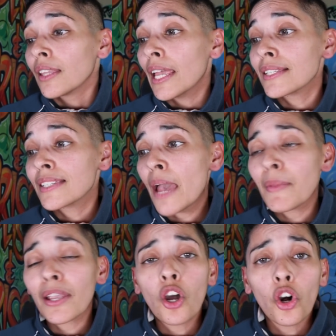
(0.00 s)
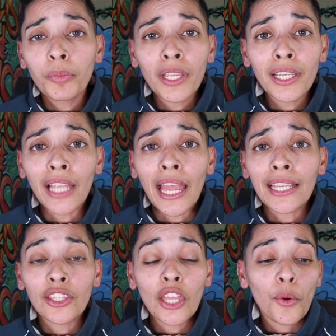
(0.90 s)
Like Sam and Colby,
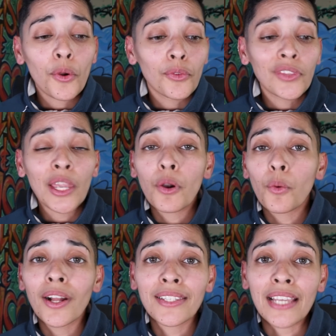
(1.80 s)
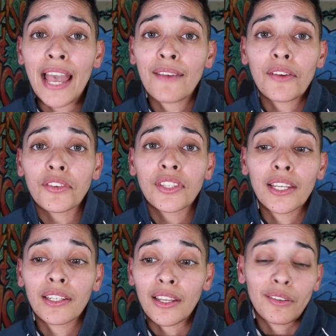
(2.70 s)
like they were they were ones that I've never
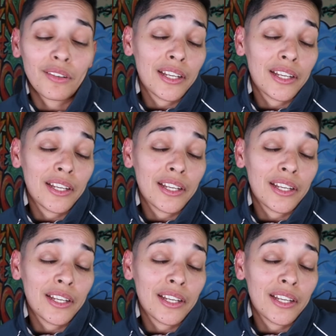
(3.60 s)
seen uh,